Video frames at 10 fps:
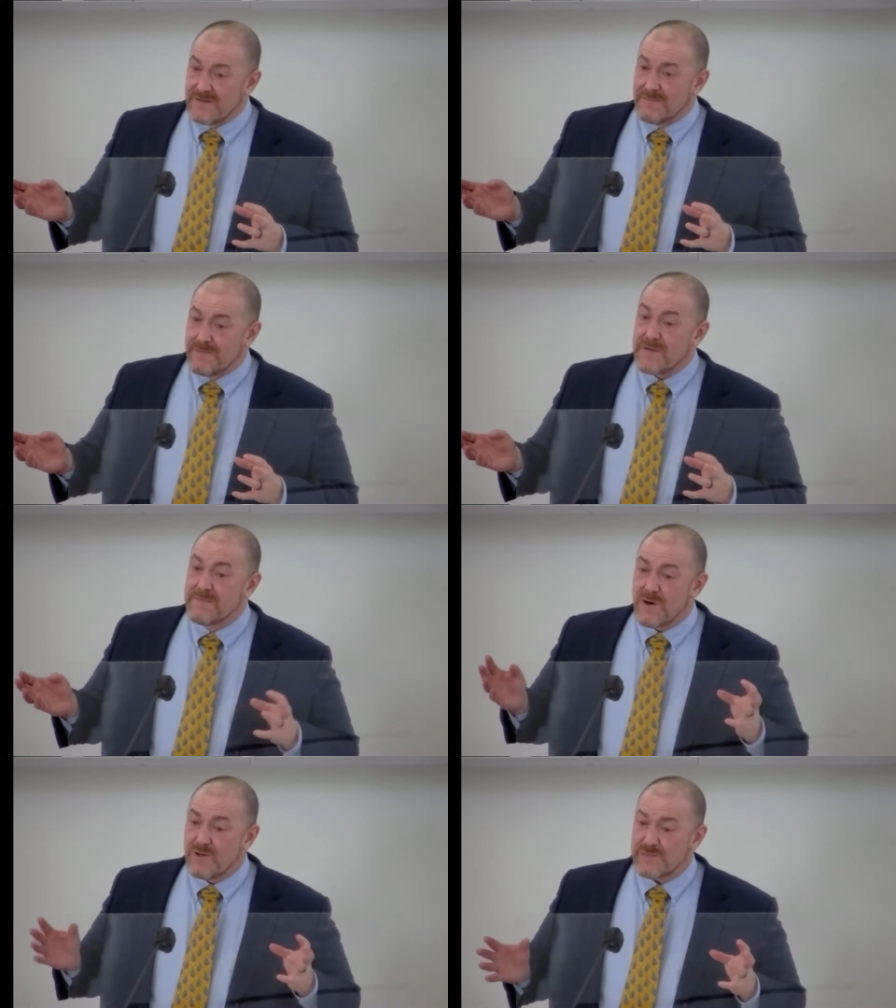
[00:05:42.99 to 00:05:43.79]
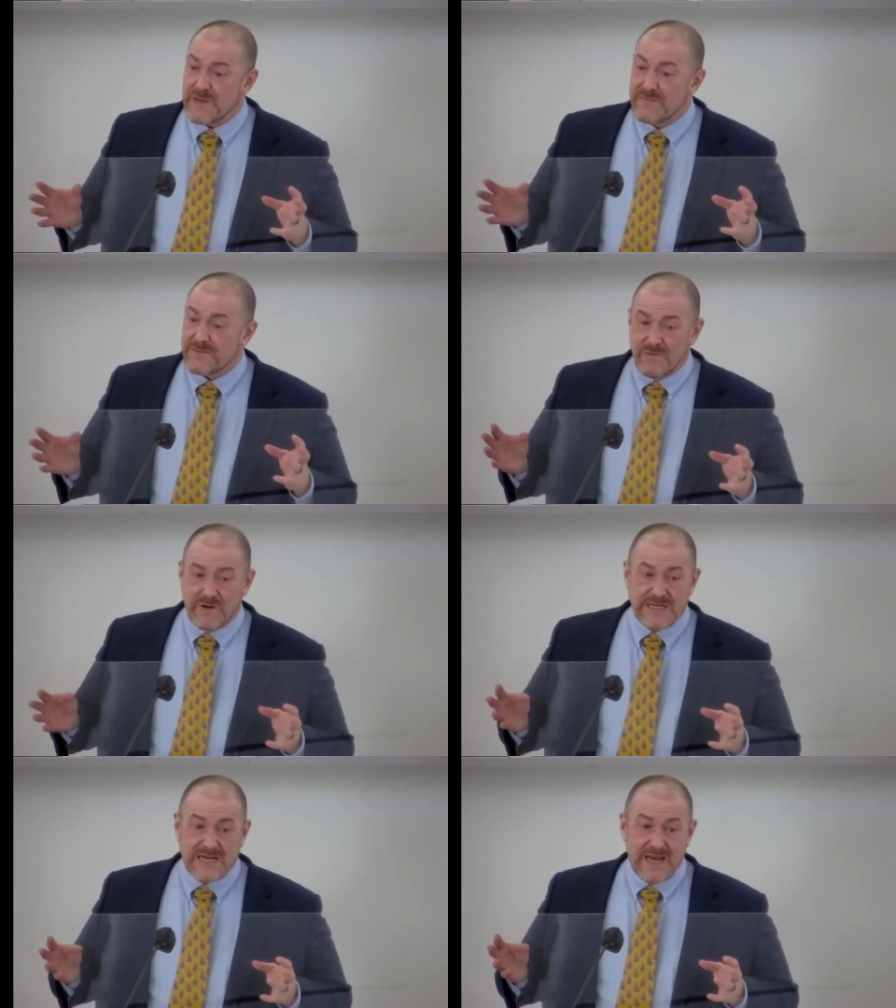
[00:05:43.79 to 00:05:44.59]
but most people at
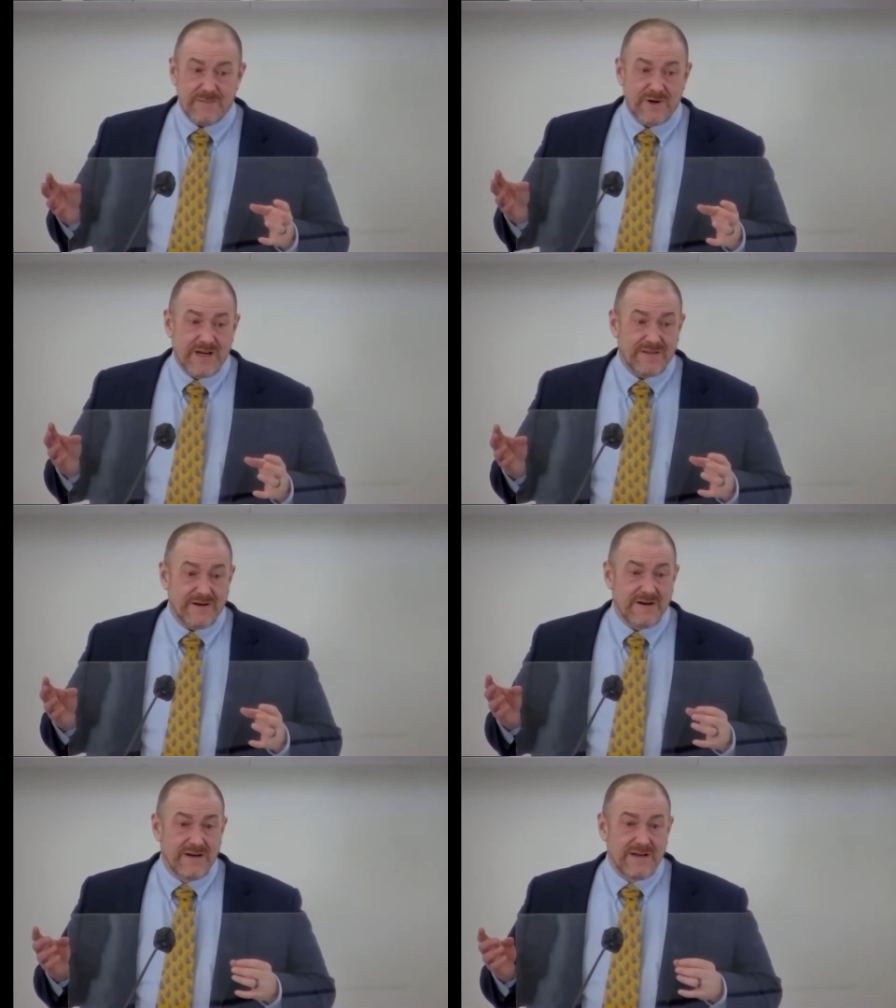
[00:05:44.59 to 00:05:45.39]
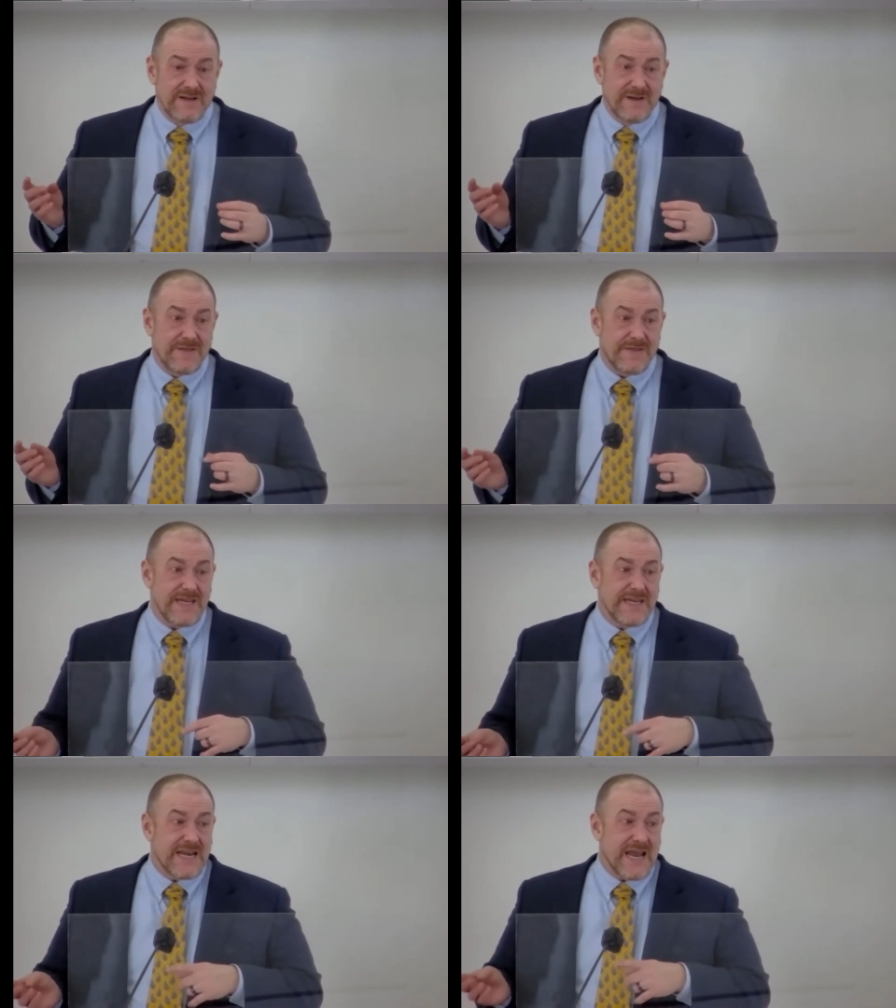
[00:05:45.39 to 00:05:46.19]
one time or another
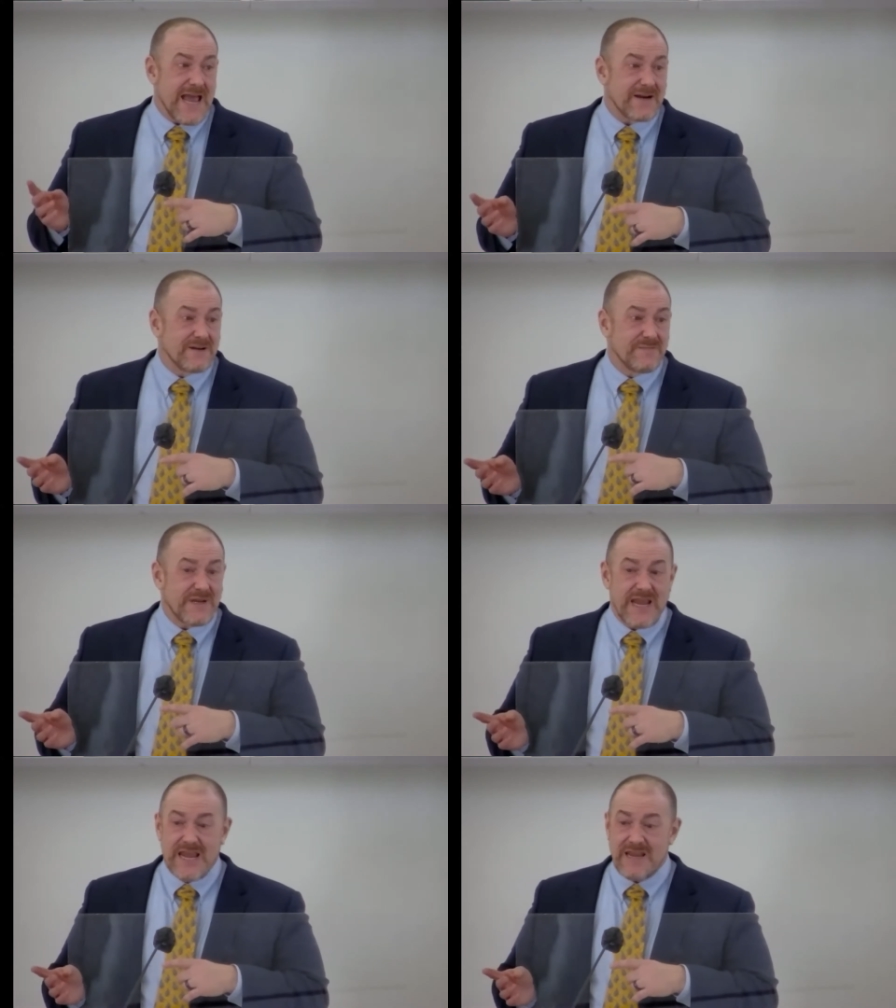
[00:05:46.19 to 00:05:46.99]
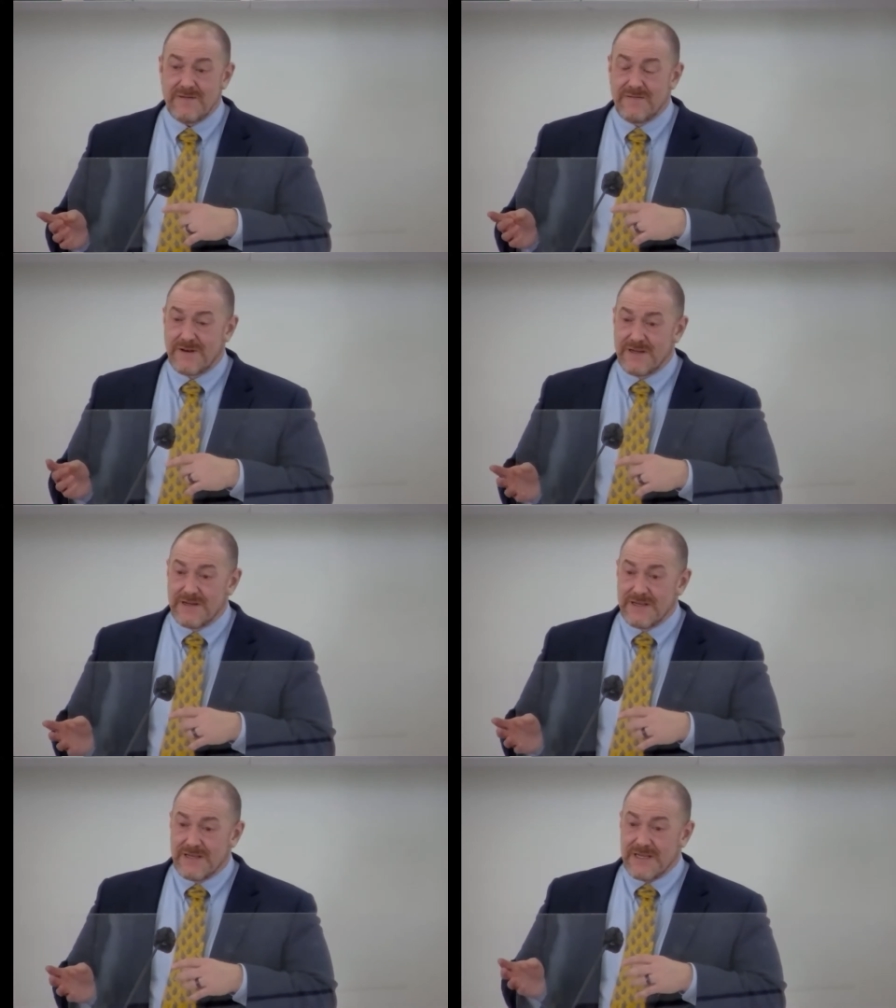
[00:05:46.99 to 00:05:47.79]
think and act or behave
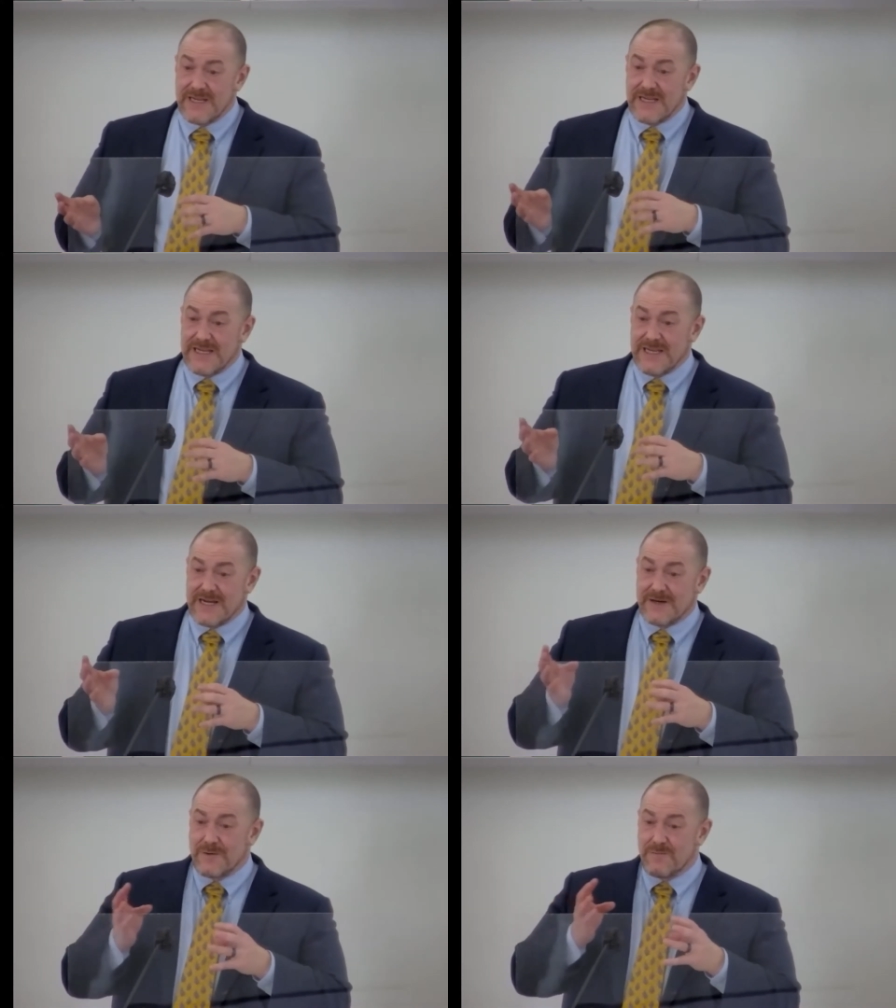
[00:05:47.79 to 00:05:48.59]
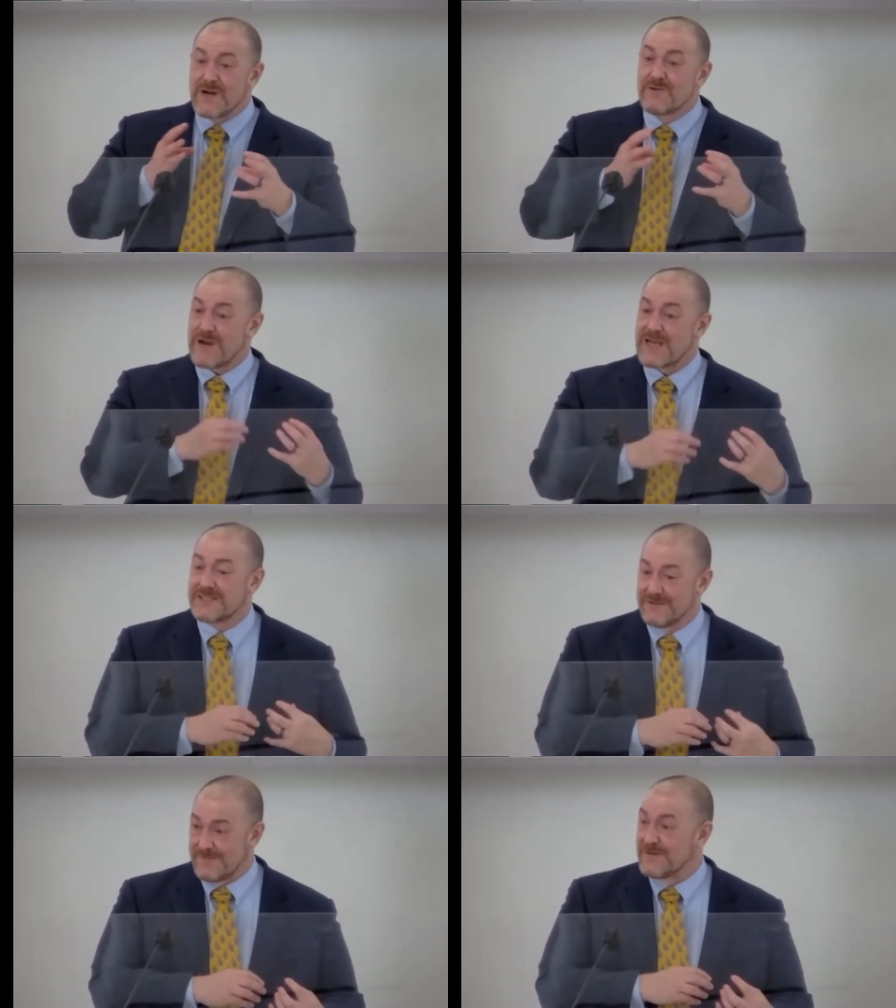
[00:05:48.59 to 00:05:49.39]
in a
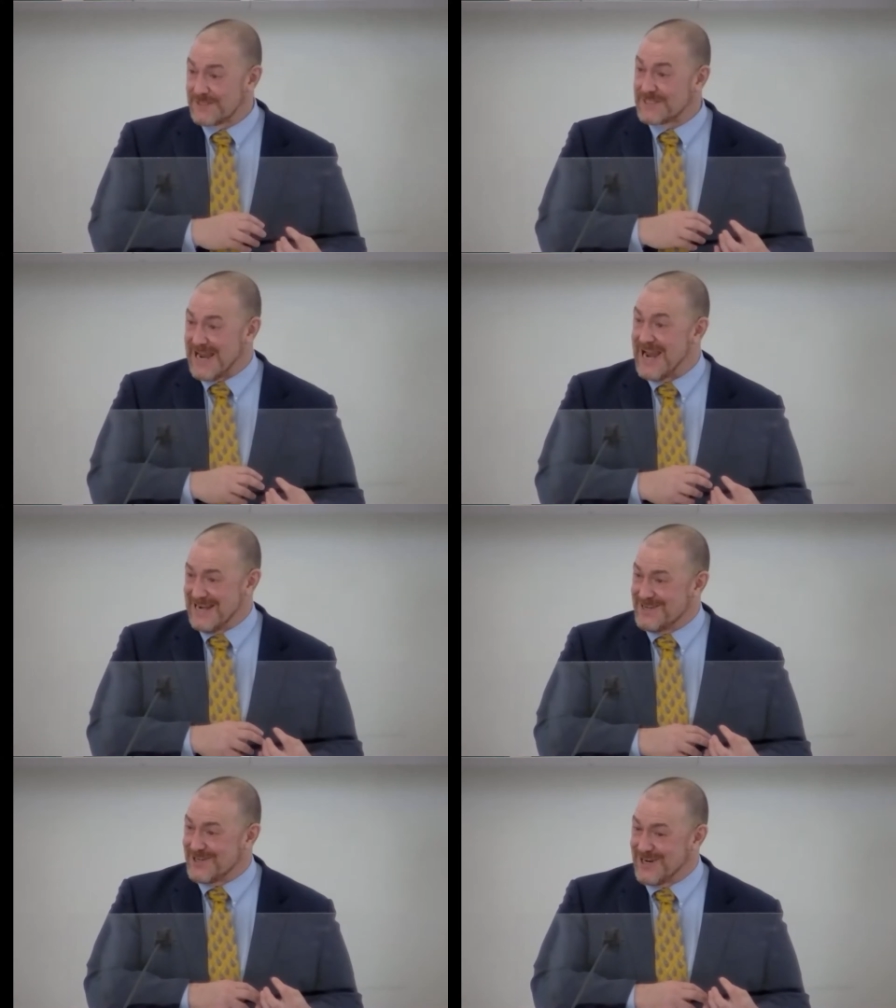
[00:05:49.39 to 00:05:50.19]
regressive stage.